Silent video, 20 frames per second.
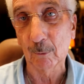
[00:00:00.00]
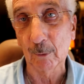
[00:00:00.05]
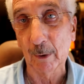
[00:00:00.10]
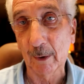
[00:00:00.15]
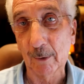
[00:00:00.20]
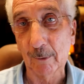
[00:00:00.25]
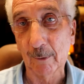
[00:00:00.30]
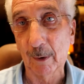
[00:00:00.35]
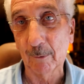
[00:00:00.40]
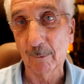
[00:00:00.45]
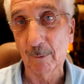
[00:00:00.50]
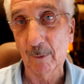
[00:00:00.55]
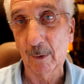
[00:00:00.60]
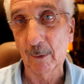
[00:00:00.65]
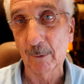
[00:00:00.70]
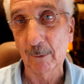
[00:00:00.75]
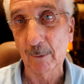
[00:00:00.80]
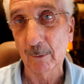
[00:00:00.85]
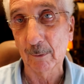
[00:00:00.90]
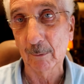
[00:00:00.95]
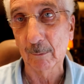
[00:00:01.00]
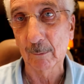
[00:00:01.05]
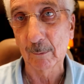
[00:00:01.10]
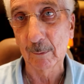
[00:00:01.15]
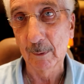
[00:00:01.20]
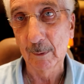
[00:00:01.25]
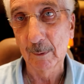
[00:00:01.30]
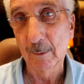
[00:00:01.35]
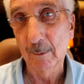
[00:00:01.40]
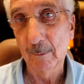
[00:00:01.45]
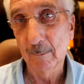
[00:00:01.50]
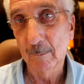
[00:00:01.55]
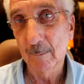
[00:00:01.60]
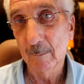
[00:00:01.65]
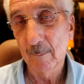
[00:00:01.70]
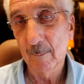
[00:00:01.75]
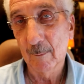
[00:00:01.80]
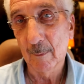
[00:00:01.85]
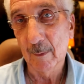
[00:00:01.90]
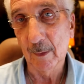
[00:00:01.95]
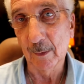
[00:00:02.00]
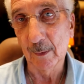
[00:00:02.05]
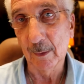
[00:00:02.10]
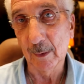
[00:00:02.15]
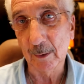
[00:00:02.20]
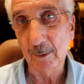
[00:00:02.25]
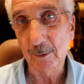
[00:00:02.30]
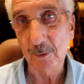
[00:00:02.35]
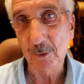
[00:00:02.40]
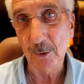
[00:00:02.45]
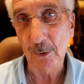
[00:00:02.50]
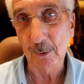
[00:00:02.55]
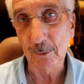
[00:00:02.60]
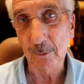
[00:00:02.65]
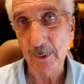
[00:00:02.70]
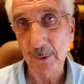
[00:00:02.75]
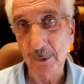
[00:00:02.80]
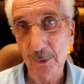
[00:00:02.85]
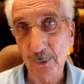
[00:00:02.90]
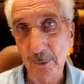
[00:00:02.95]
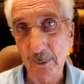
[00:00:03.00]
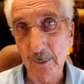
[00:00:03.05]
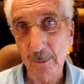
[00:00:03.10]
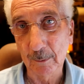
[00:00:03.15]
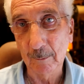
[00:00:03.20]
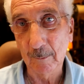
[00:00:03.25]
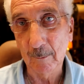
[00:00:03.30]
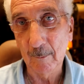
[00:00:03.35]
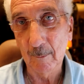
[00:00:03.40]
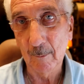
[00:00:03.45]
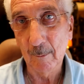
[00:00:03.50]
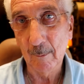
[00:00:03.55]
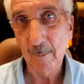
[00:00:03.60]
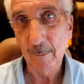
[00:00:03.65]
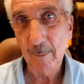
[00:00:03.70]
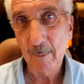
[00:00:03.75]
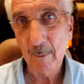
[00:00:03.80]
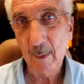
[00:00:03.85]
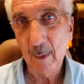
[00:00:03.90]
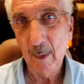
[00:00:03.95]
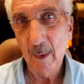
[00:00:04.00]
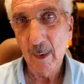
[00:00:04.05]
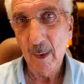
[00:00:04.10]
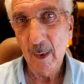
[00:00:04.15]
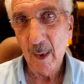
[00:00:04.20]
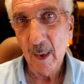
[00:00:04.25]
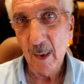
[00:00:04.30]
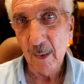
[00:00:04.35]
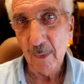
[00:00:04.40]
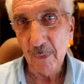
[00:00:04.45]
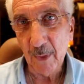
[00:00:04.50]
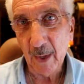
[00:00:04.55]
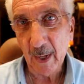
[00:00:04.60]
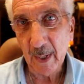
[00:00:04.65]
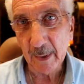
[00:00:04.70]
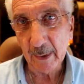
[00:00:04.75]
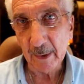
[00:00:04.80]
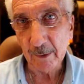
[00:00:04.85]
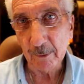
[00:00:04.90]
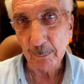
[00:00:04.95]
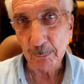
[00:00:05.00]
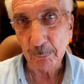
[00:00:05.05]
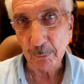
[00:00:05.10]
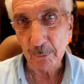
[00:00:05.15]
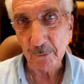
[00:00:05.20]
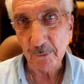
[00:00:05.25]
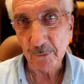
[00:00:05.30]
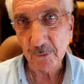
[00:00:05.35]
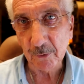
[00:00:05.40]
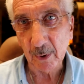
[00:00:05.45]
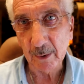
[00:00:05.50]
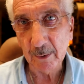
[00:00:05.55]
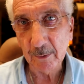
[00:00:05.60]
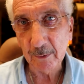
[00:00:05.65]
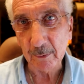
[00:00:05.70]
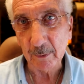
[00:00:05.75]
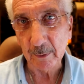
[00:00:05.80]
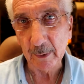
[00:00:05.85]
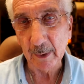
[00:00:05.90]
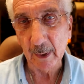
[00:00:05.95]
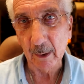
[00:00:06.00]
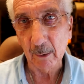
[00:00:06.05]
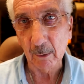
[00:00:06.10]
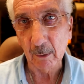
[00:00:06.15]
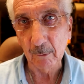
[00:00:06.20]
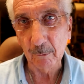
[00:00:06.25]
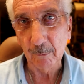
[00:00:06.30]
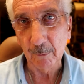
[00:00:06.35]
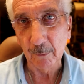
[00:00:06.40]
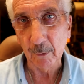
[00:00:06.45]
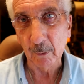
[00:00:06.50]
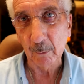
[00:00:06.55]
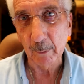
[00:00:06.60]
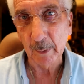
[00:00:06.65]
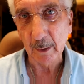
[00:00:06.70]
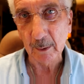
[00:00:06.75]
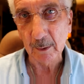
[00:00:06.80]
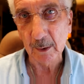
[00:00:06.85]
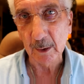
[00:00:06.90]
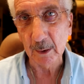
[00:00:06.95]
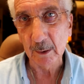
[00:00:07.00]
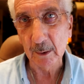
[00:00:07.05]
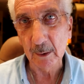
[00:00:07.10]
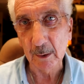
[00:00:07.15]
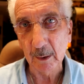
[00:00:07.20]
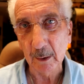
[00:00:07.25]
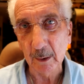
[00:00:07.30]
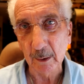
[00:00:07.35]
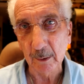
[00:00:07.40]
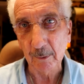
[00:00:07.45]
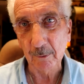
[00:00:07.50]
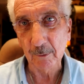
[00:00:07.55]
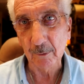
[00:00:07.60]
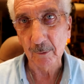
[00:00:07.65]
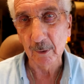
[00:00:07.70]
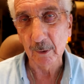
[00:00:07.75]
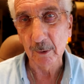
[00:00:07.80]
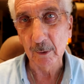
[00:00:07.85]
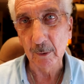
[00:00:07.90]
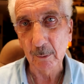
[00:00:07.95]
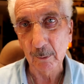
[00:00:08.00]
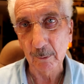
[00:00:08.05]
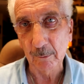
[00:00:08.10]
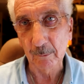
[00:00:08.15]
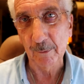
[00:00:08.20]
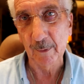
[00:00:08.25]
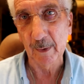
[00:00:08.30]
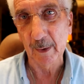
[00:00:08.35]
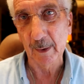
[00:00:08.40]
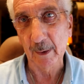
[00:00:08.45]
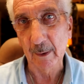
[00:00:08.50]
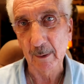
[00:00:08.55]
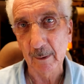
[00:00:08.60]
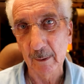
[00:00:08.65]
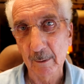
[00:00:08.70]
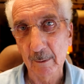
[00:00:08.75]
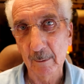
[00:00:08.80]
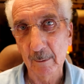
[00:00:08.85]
great-grandfather in the next generation. That is precisely how I feel about TT and Snow and Fatty.